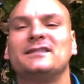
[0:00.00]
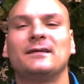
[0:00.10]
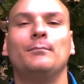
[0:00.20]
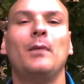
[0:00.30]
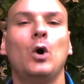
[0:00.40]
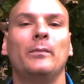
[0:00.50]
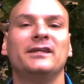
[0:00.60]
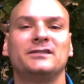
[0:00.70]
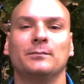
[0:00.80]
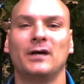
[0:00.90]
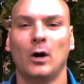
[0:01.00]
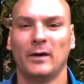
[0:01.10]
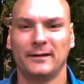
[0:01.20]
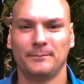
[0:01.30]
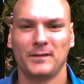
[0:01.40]
some momentum
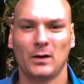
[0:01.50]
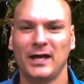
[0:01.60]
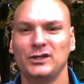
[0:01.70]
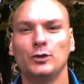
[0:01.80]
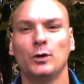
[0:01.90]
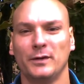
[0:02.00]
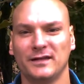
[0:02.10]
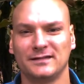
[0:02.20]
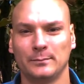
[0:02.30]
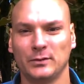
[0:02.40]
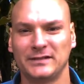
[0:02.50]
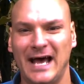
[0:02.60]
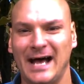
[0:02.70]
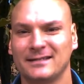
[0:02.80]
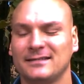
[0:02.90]
going, okay? Do it with a simple
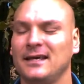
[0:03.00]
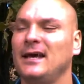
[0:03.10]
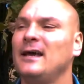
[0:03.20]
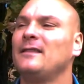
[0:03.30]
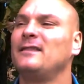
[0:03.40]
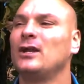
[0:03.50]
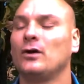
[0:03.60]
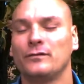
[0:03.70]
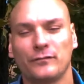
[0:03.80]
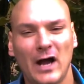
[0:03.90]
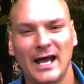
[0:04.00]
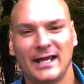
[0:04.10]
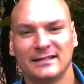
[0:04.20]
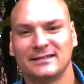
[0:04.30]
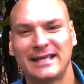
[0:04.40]
task. Then on Friday
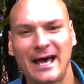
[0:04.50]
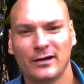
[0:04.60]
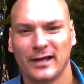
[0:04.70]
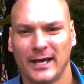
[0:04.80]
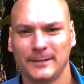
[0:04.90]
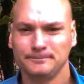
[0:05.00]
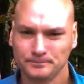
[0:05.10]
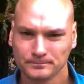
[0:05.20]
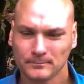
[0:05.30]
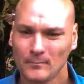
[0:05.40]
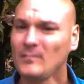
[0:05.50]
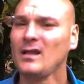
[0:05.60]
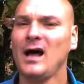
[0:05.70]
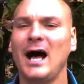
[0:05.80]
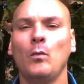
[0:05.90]
and Saturday,
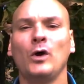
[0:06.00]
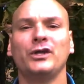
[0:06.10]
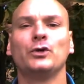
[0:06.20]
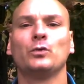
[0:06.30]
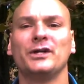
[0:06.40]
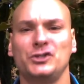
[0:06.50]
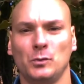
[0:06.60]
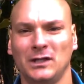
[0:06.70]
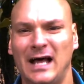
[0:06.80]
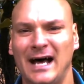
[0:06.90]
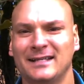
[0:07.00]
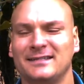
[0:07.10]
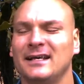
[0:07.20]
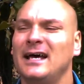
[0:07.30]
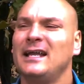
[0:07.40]
I want you to ritualize.
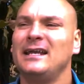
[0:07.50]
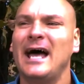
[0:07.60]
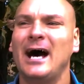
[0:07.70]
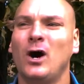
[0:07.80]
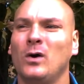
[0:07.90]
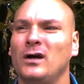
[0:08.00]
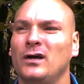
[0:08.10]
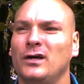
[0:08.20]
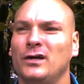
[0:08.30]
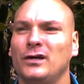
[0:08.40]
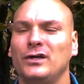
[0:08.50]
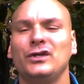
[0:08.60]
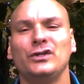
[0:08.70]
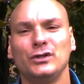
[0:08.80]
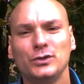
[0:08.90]

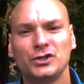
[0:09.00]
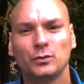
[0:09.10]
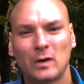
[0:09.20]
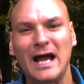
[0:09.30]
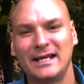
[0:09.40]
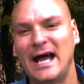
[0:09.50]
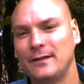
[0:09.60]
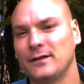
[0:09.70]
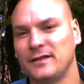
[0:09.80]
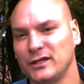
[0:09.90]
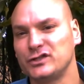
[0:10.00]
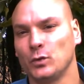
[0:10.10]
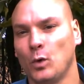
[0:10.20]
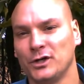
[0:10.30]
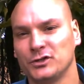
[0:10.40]
Now, you should write down the things you
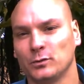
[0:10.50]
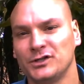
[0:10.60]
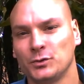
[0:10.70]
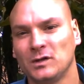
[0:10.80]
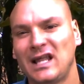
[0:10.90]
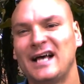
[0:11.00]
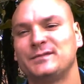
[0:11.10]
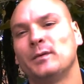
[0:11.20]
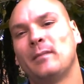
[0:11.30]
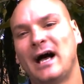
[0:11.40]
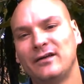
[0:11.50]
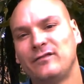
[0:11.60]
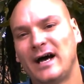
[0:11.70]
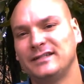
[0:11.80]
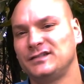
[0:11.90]
want to ritualize, but my
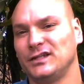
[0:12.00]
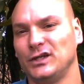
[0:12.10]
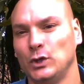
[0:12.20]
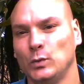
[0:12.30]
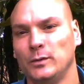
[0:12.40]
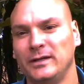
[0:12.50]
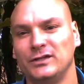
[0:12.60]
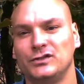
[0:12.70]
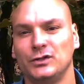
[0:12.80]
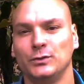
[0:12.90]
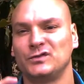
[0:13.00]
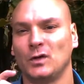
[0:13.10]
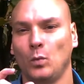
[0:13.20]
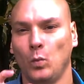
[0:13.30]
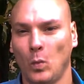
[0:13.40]
advice to you would be to choose
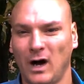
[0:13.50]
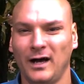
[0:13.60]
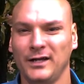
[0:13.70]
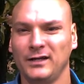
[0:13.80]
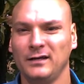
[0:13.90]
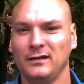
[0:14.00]
one